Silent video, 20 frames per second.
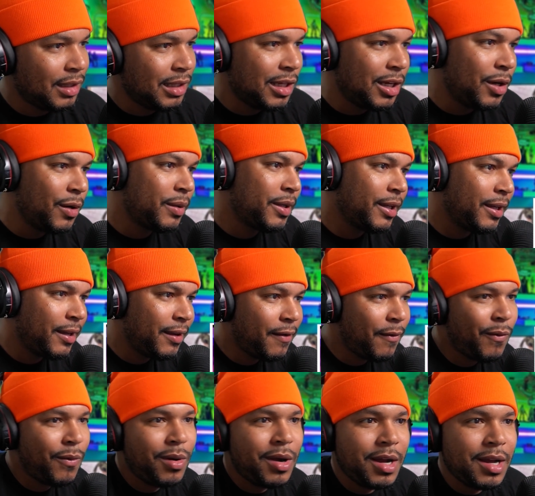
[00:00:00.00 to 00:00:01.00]
Okay.
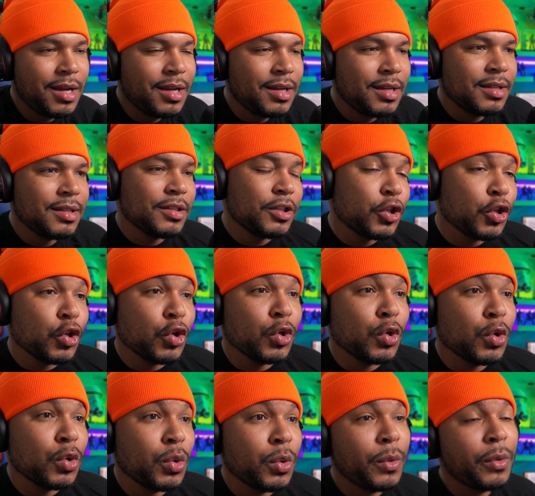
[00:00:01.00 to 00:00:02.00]
One,
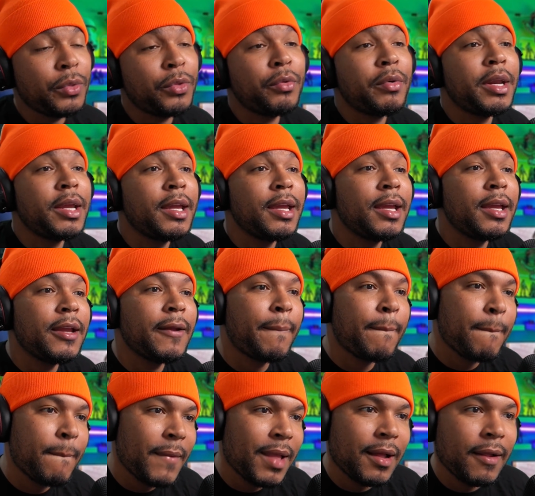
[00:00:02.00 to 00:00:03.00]
two, three.
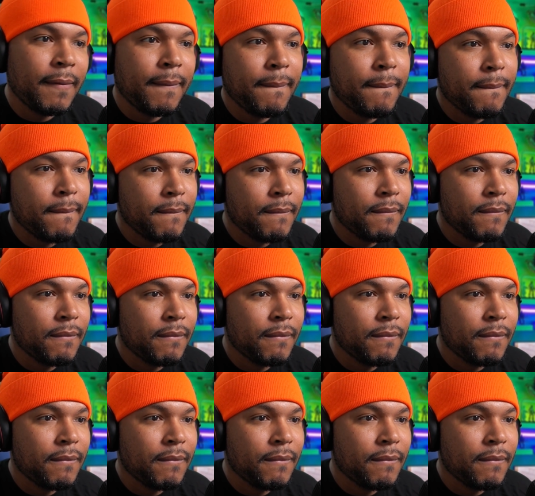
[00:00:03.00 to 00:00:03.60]
How old are you?